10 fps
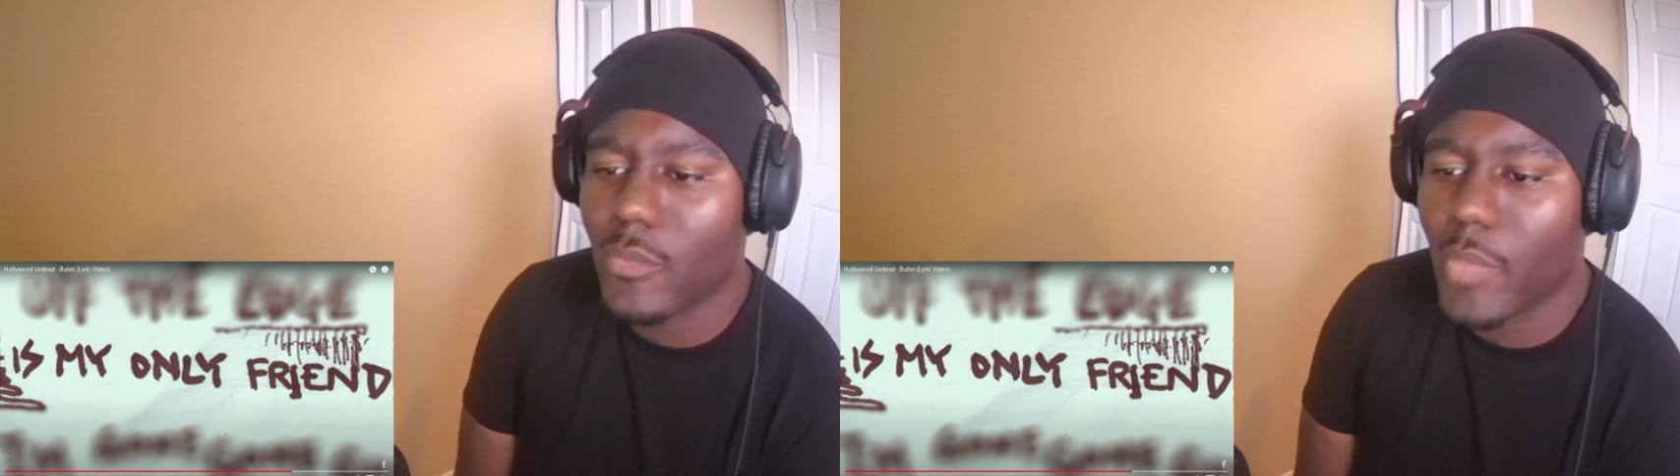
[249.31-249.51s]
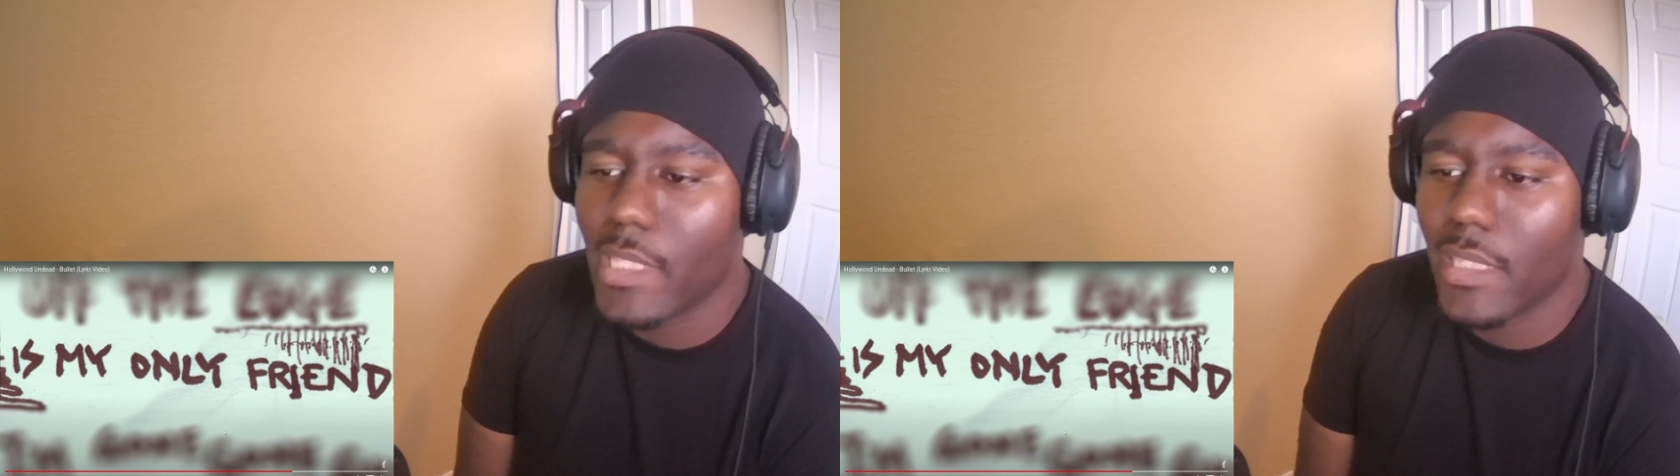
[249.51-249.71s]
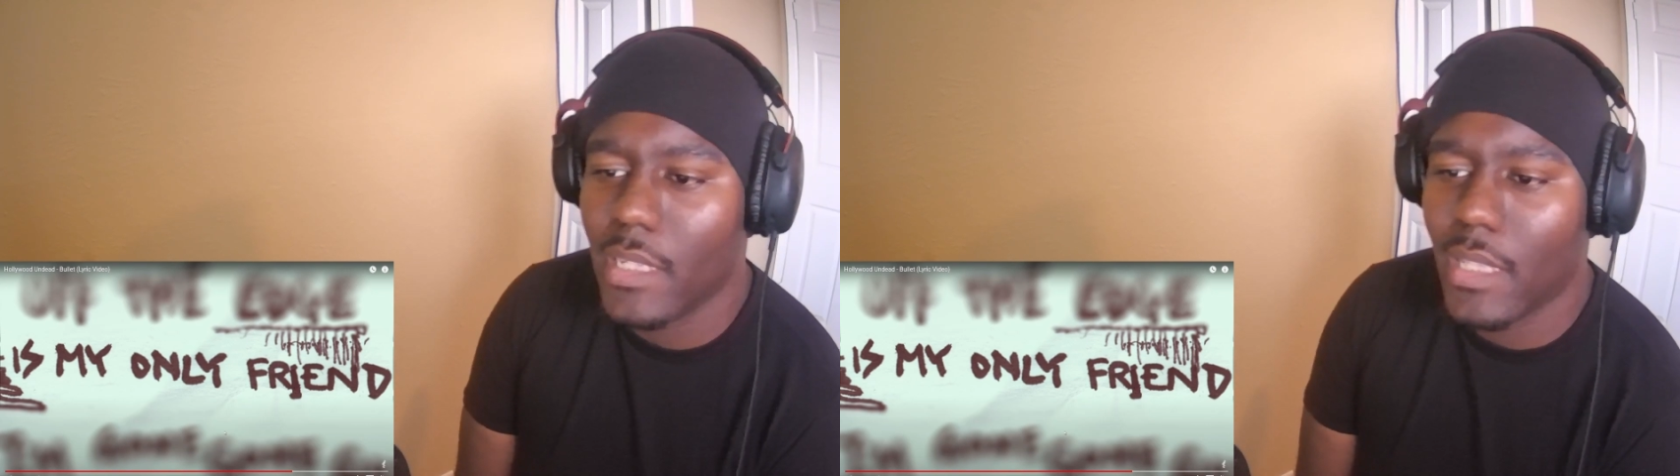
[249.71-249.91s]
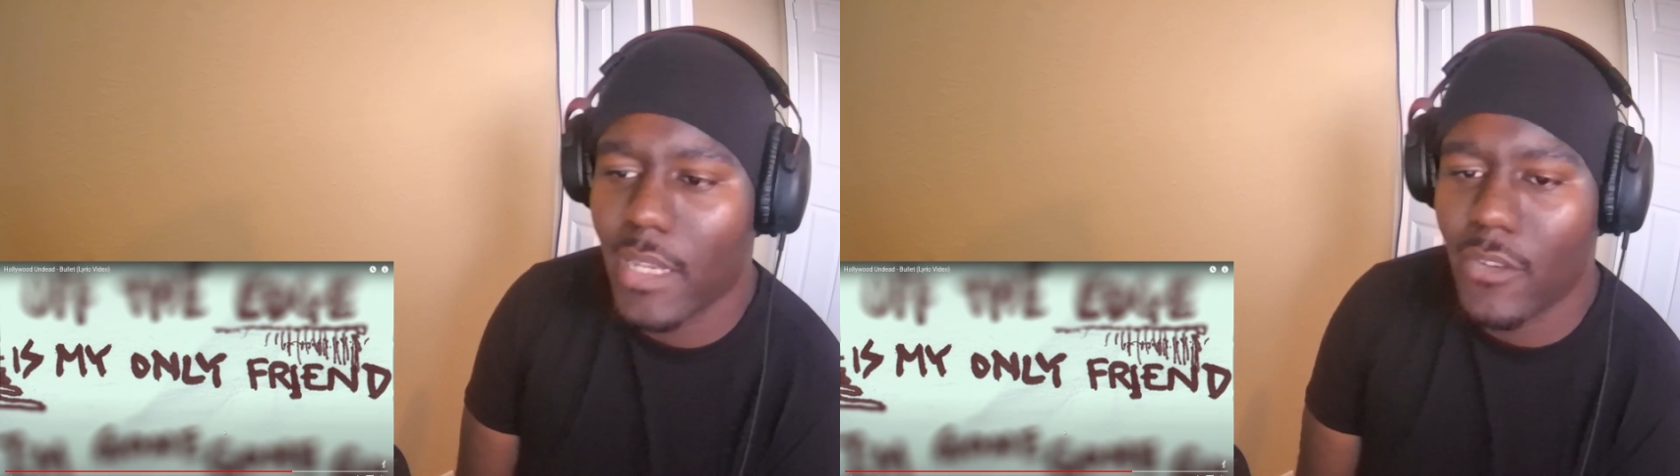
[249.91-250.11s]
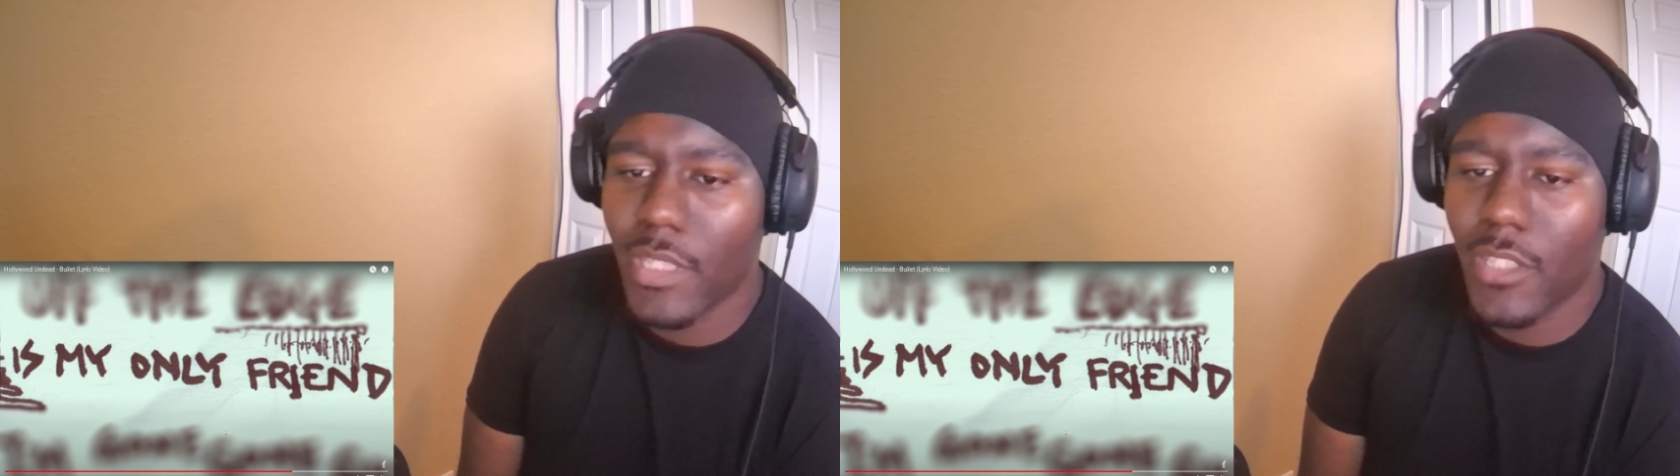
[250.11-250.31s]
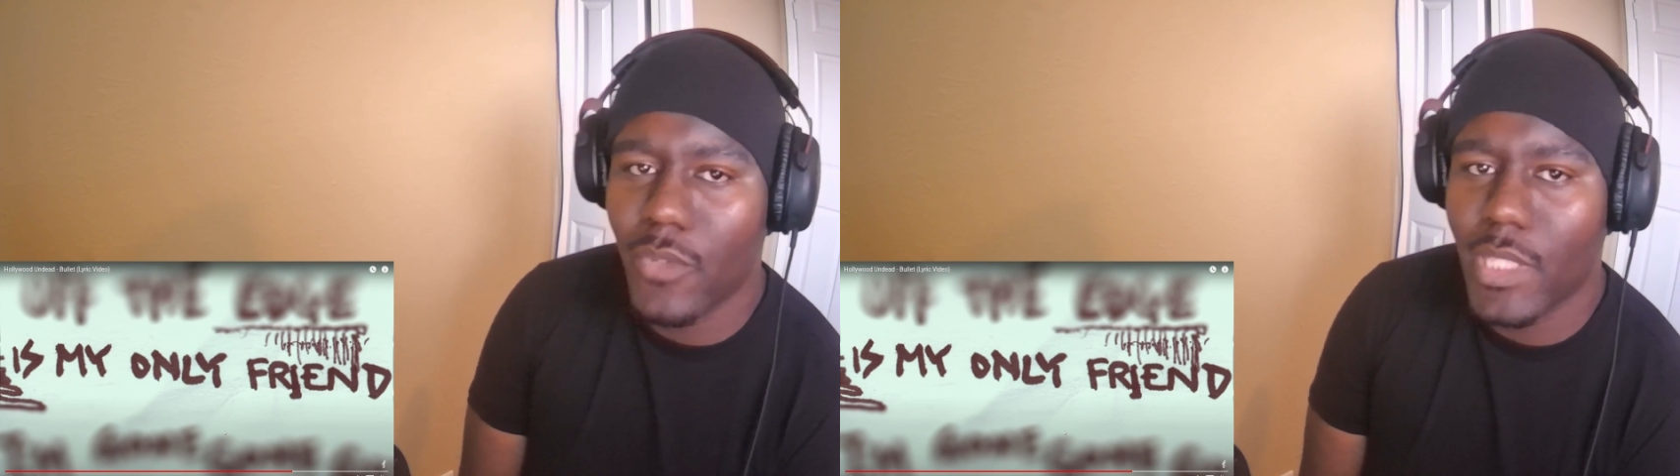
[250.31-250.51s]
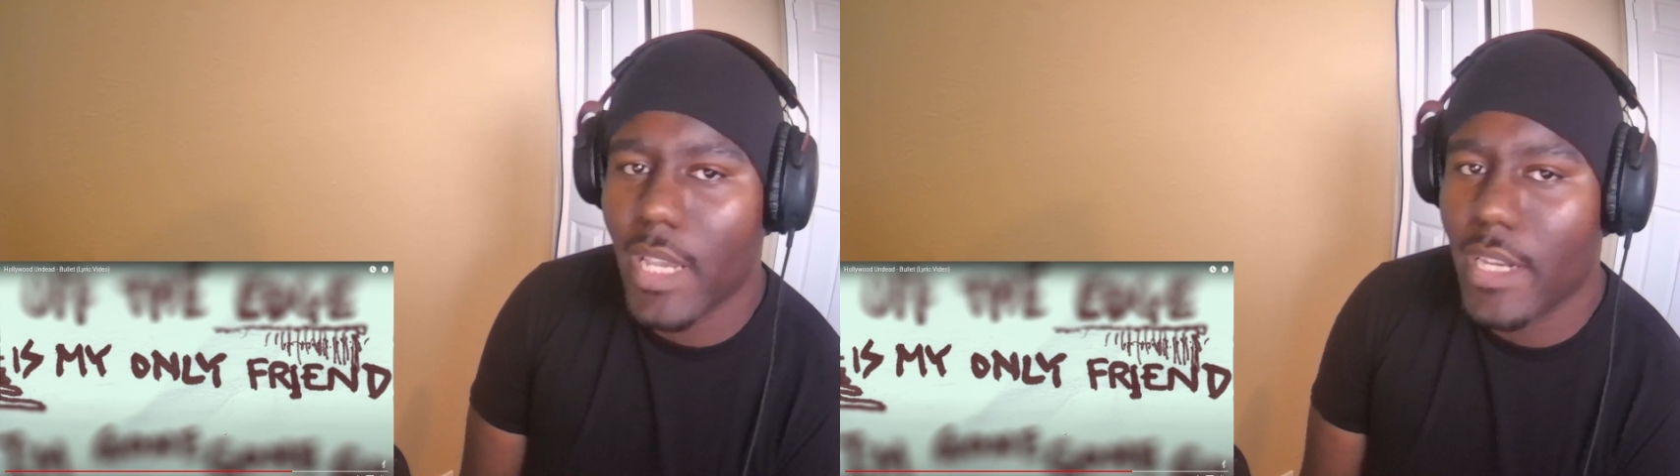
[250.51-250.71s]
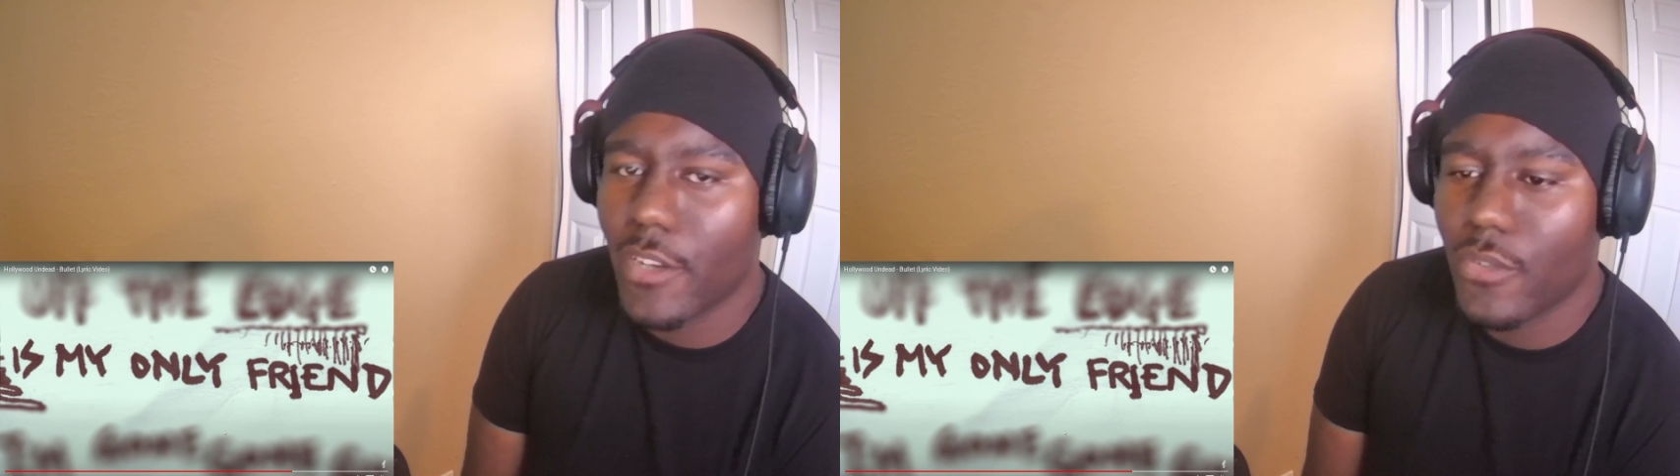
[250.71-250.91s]
basically like on a
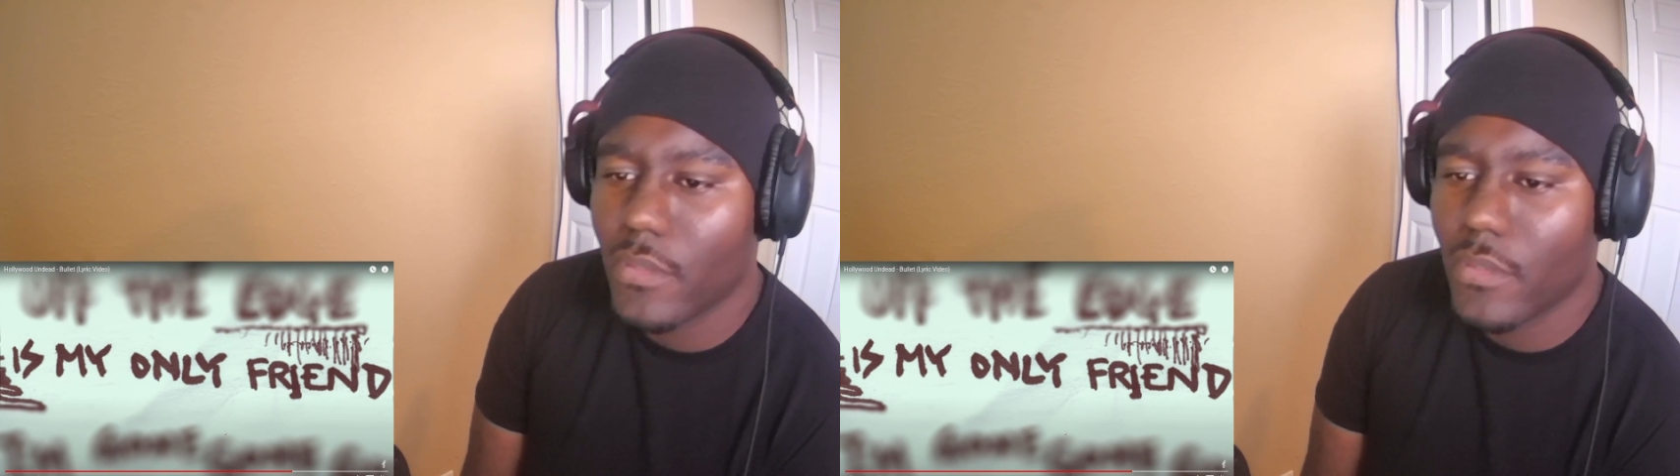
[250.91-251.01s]
suicide note.